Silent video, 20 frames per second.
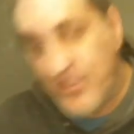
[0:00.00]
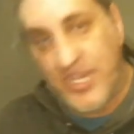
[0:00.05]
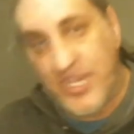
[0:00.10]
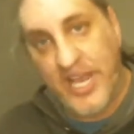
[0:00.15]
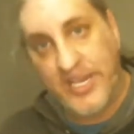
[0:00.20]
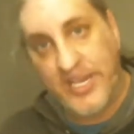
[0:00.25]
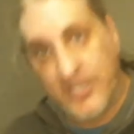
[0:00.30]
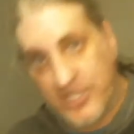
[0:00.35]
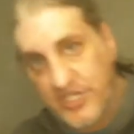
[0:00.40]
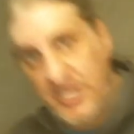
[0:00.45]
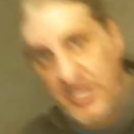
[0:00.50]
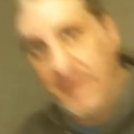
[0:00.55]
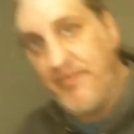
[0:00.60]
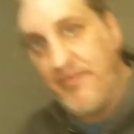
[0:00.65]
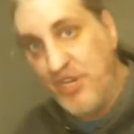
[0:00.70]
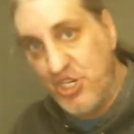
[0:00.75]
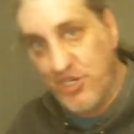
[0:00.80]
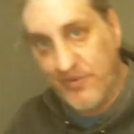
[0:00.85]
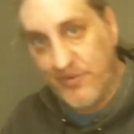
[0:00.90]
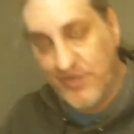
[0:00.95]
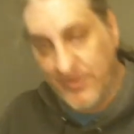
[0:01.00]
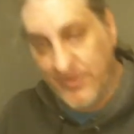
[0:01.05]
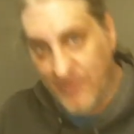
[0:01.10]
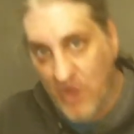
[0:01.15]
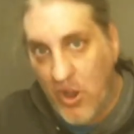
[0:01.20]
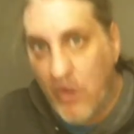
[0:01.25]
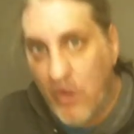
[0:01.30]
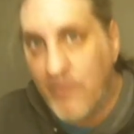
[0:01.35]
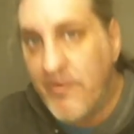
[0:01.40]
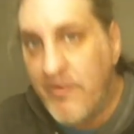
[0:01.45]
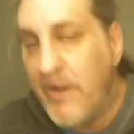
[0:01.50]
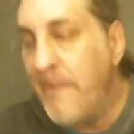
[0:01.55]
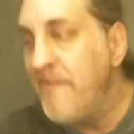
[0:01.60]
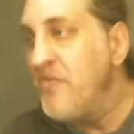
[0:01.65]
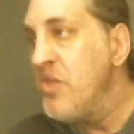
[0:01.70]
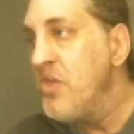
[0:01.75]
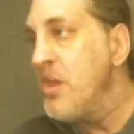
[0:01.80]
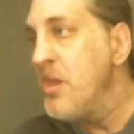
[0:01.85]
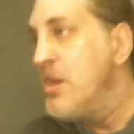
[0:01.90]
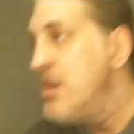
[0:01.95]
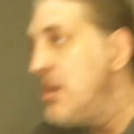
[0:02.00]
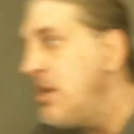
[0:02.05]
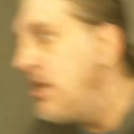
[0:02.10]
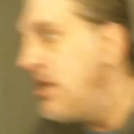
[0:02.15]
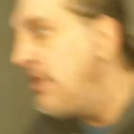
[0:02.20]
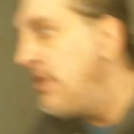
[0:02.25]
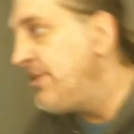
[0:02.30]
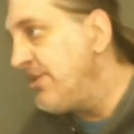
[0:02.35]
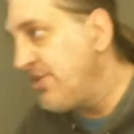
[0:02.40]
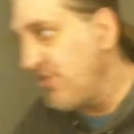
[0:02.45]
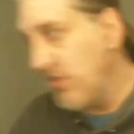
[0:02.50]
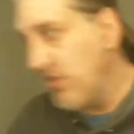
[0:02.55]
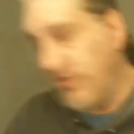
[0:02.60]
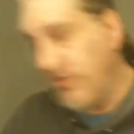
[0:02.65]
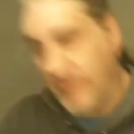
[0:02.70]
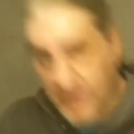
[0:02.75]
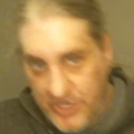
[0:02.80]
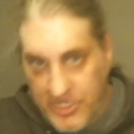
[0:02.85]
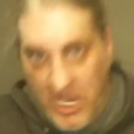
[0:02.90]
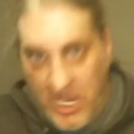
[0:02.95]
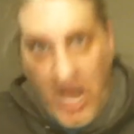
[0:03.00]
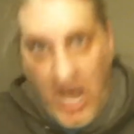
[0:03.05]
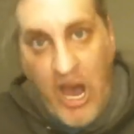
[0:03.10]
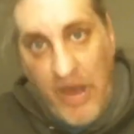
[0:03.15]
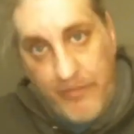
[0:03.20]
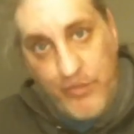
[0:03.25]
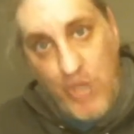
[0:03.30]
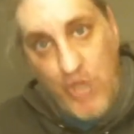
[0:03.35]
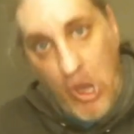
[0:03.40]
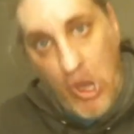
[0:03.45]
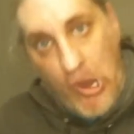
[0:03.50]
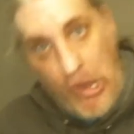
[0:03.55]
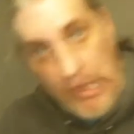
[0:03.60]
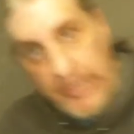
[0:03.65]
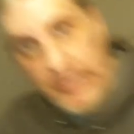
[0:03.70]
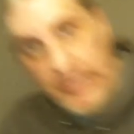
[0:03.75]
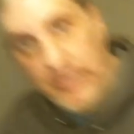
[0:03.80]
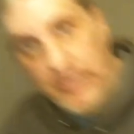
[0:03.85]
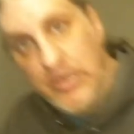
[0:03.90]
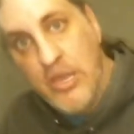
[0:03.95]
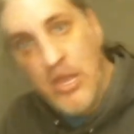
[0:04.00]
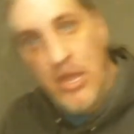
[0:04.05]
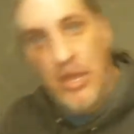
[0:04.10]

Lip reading: that is to say bishops of Rome, the sort of top dog in